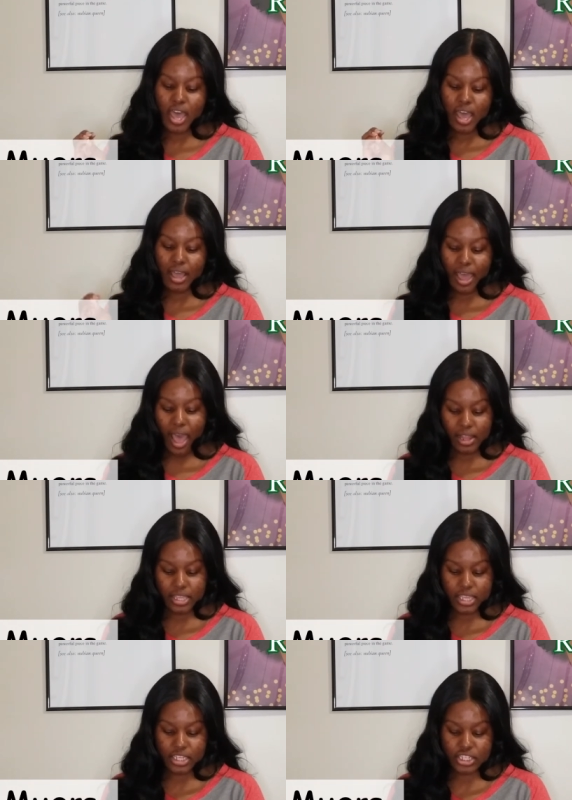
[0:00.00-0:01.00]

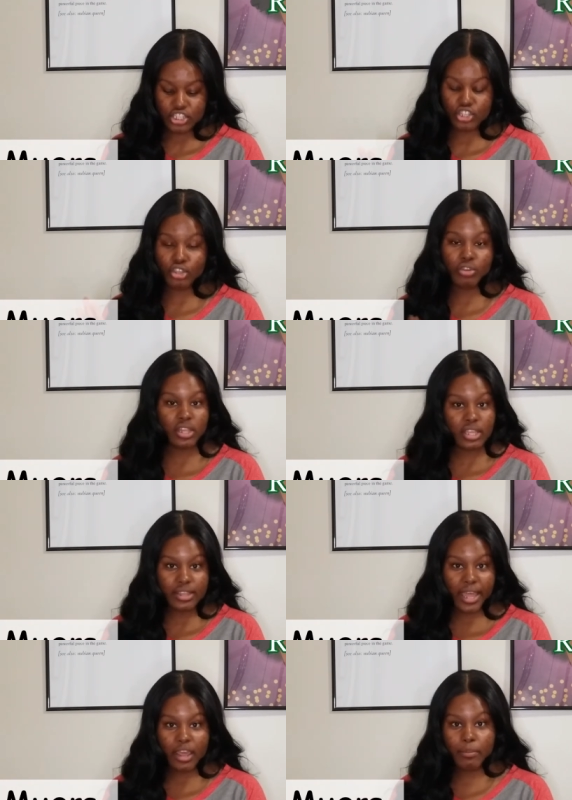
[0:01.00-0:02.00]
College. So you can look
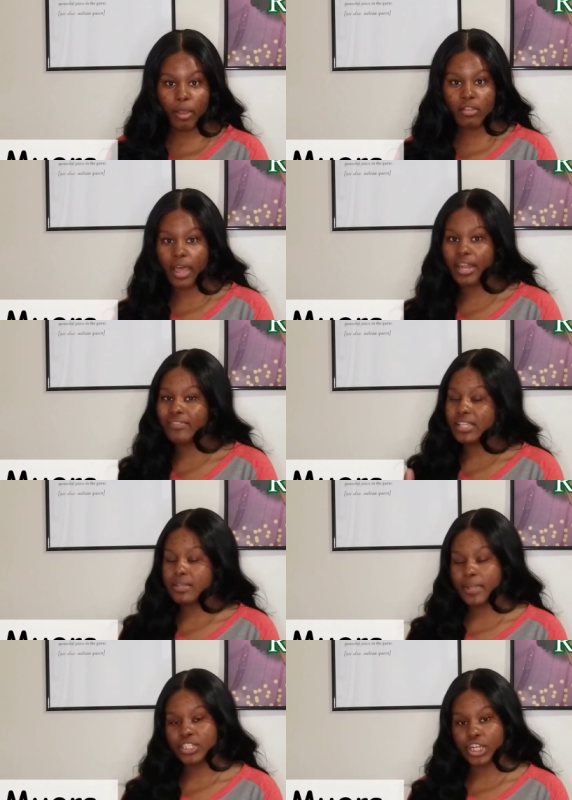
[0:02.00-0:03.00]
that up online if that's
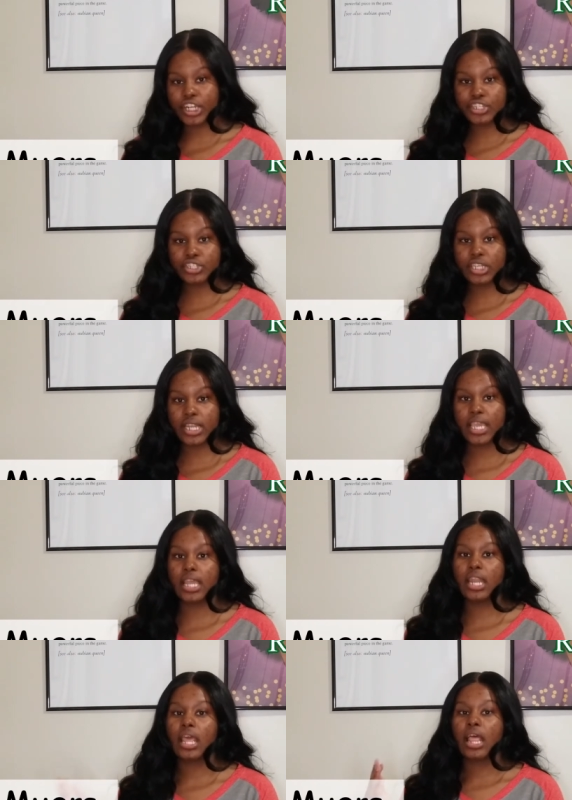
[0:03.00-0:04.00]
something that you're interested
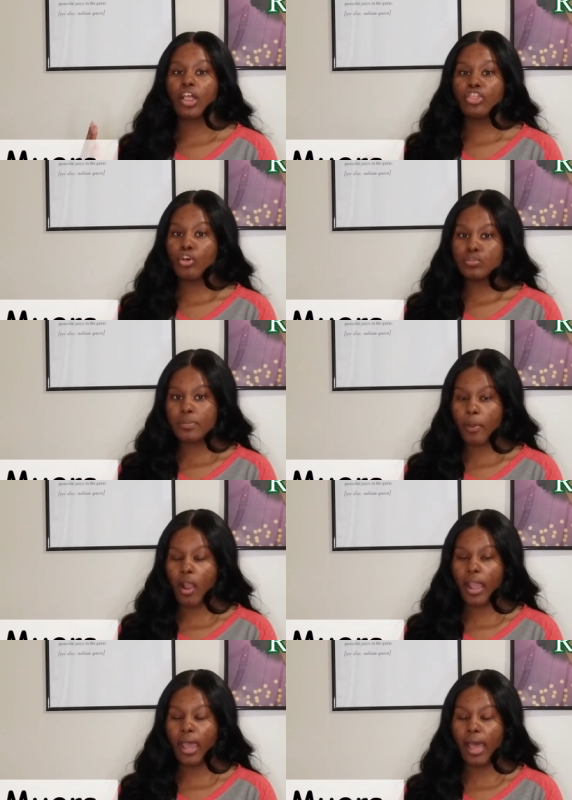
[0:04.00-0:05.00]
in. Those people are
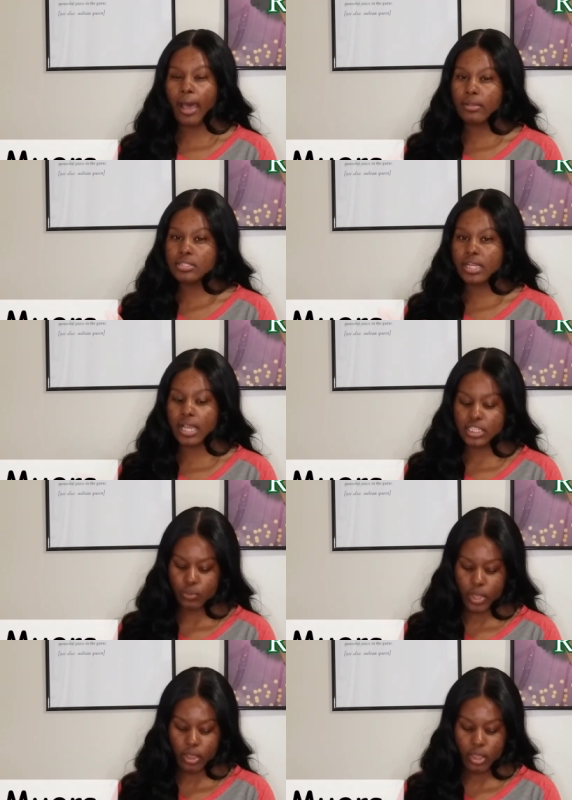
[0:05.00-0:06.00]
housed there as
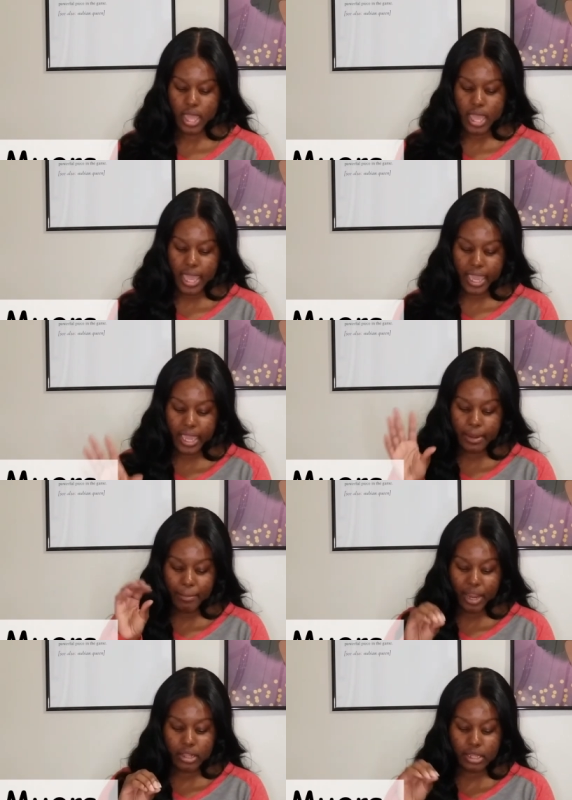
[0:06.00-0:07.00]
well. And
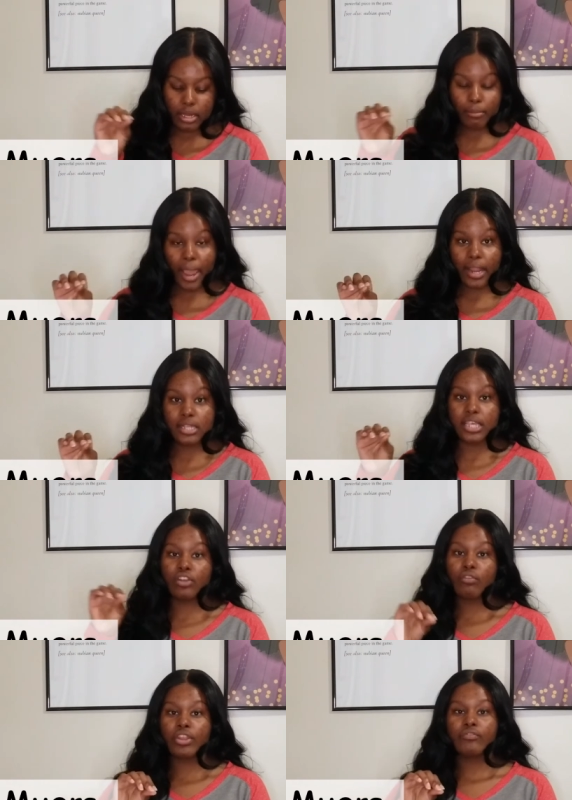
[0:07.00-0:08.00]
Mary Lyndon and Myers and
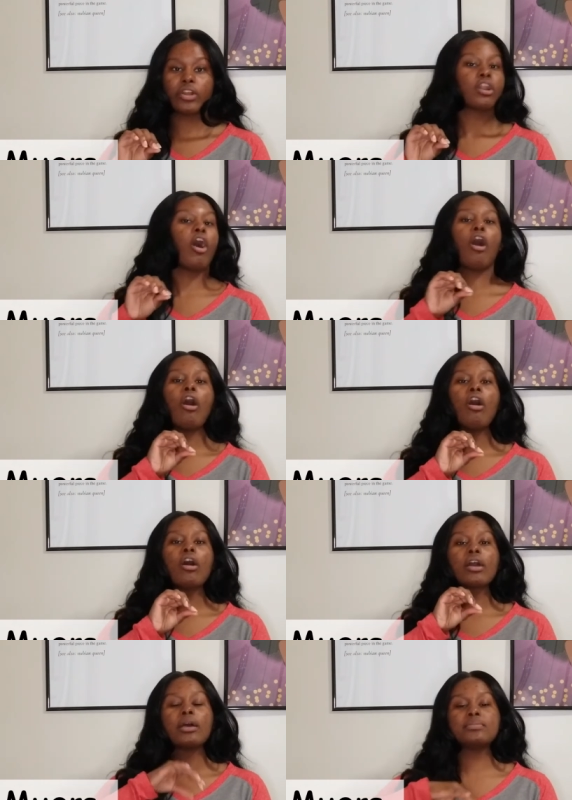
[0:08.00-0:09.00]
Rutherford all
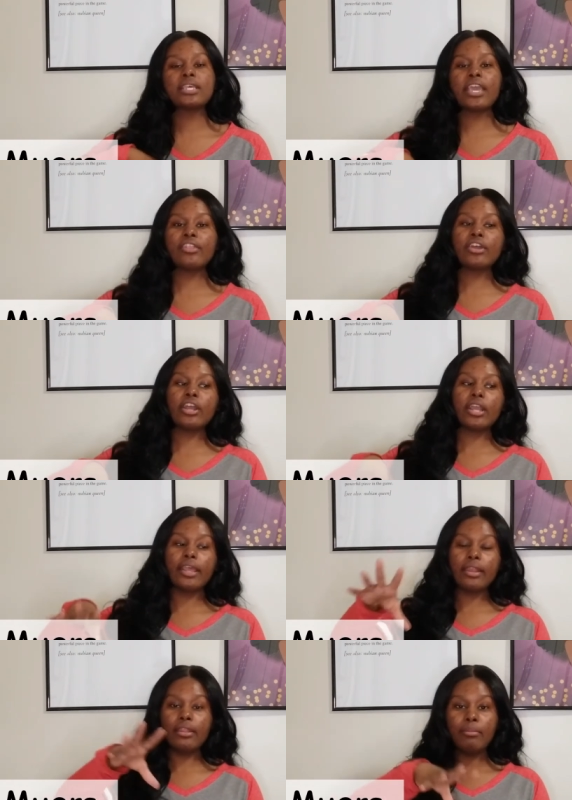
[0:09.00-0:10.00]
come together
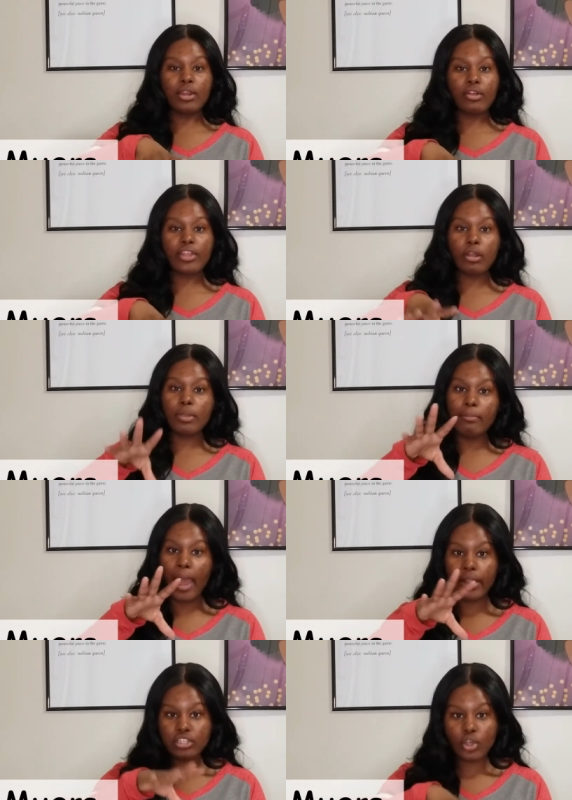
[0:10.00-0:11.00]
and in the middle there will be
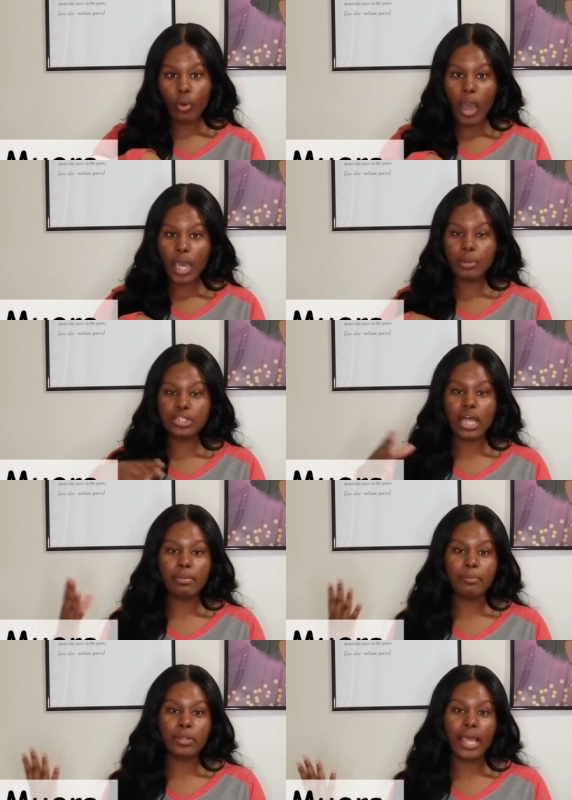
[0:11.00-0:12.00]
Myers Quad, which a lot
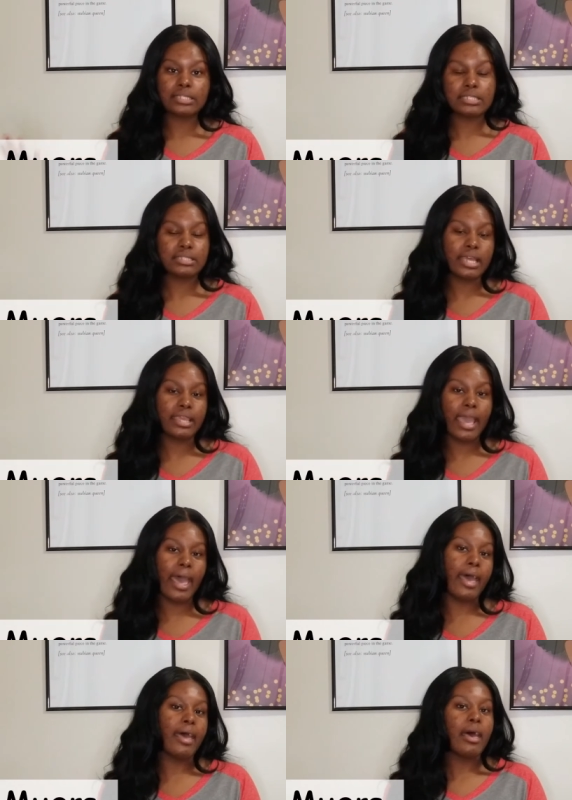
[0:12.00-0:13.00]
of people like to study
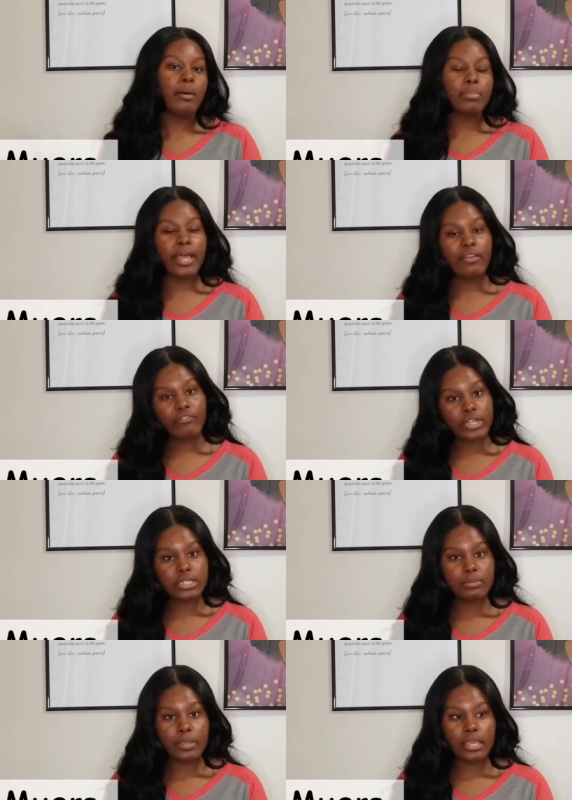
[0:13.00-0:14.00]
at, play
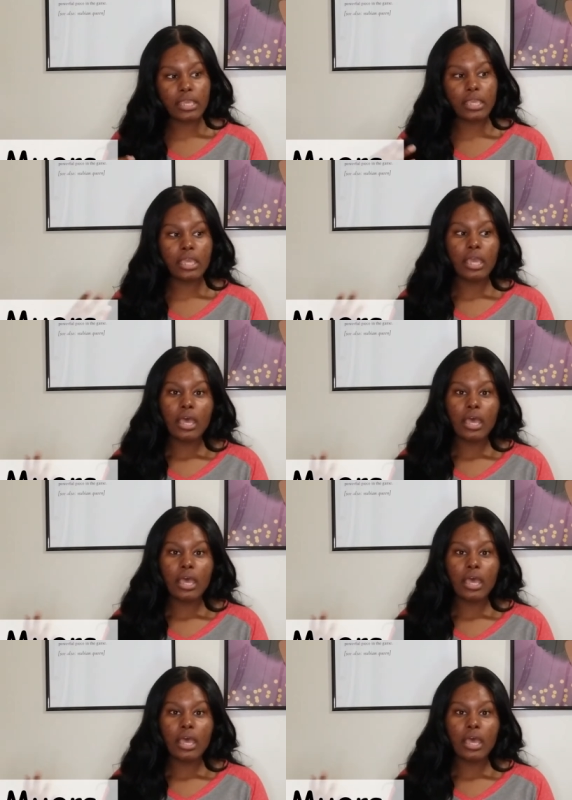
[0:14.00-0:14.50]
Frisbee,